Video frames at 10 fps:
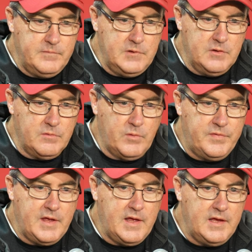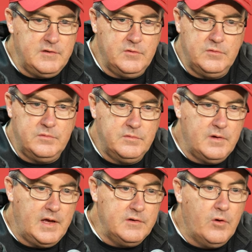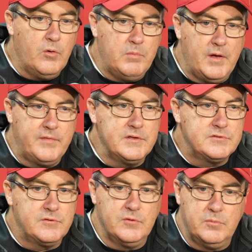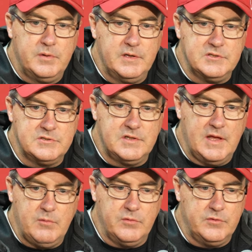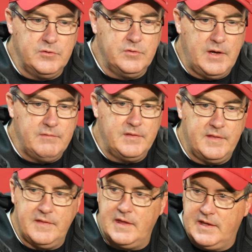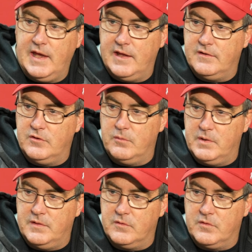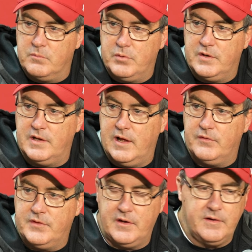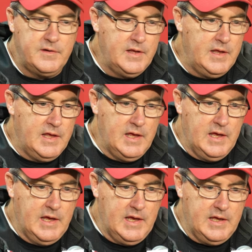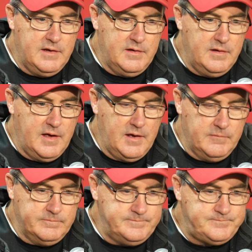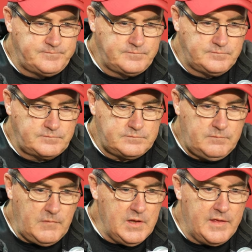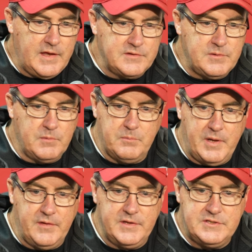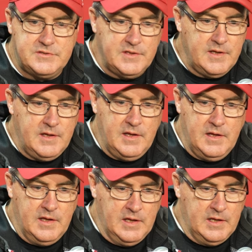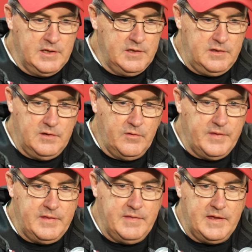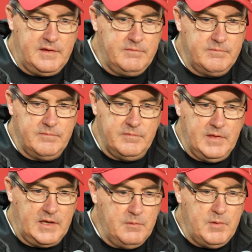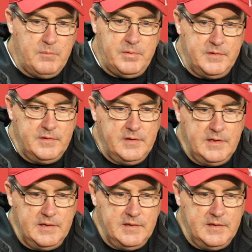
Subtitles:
you know, one thing I know about this group is they will do everything they can. You know what I mean? They're putting it out there. And I think on some of the penalties, you know, they come up and